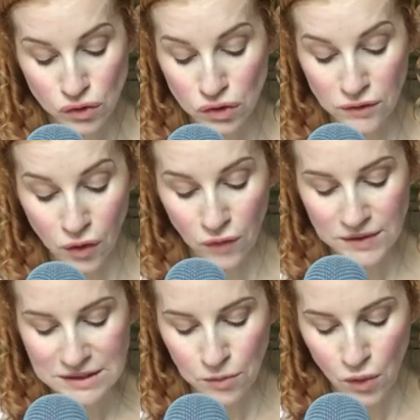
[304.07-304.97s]
should have gone
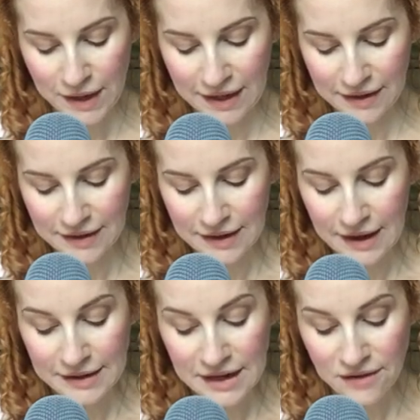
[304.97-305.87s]
this morning
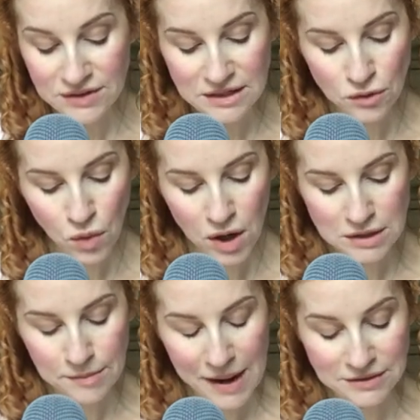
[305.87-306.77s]
and never said a
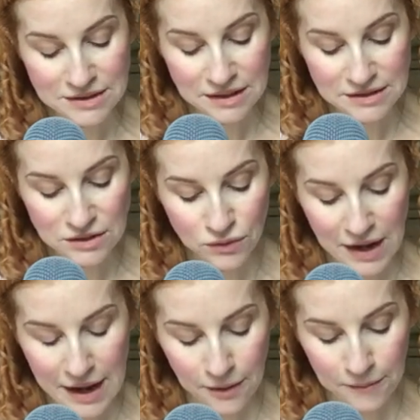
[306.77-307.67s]
word about it until
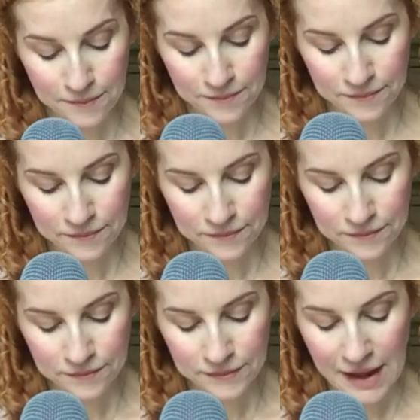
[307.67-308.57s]
now.
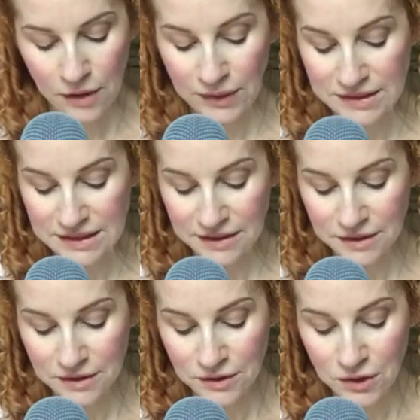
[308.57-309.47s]
Now, Kitty,
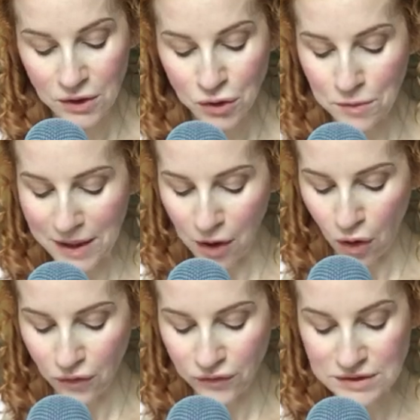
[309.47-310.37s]
you may
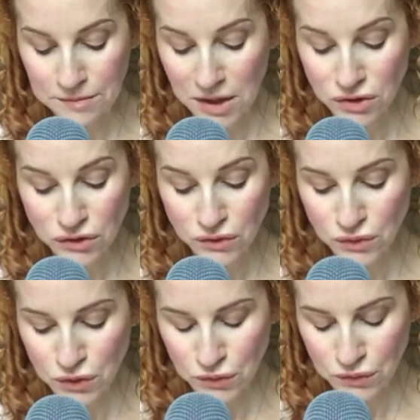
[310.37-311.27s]
cough as much as you
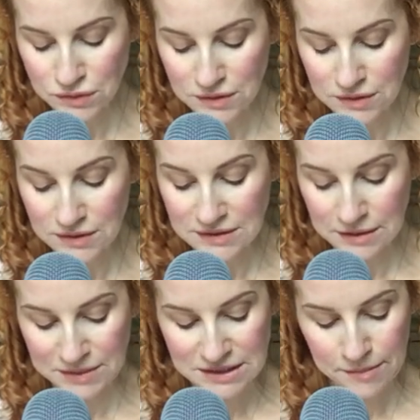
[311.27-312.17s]
choose,"
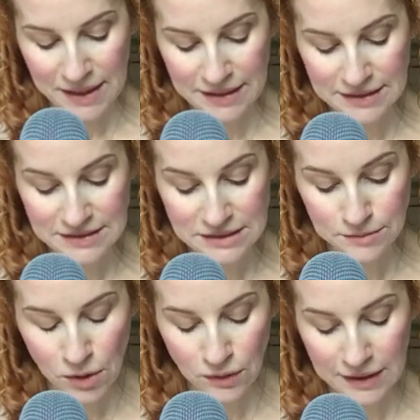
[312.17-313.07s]
said Mr. Bennet. As he
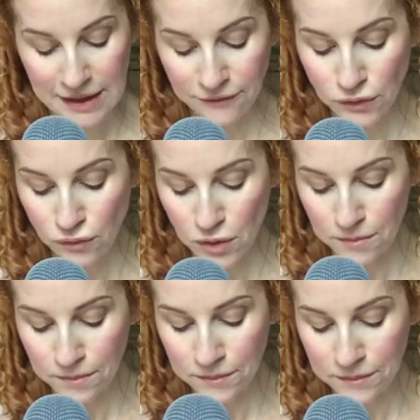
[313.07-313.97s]
spoke, he left the
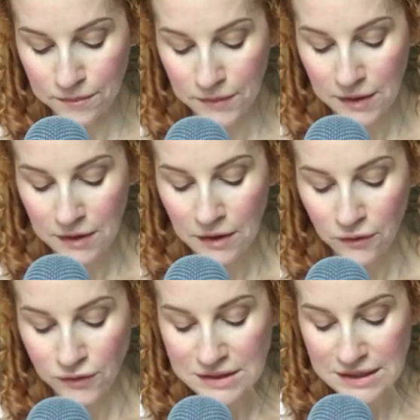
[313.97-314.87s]
room,
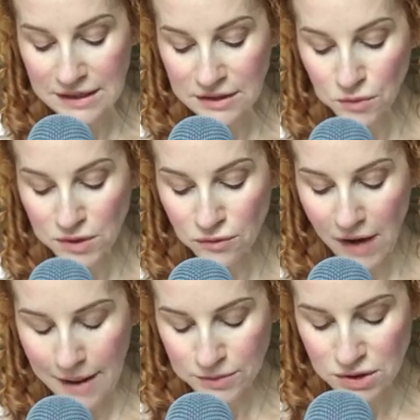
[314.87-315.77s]
fatigued with the
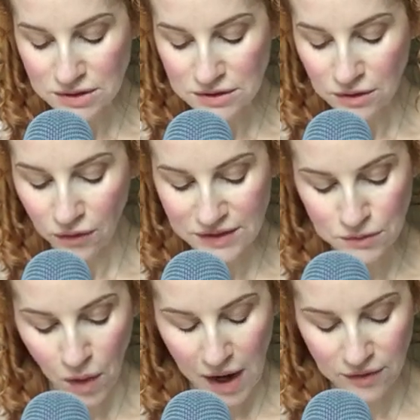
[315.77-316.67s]
raptures of his
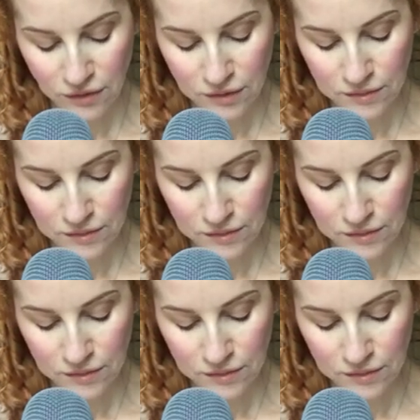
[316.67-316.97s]
wife.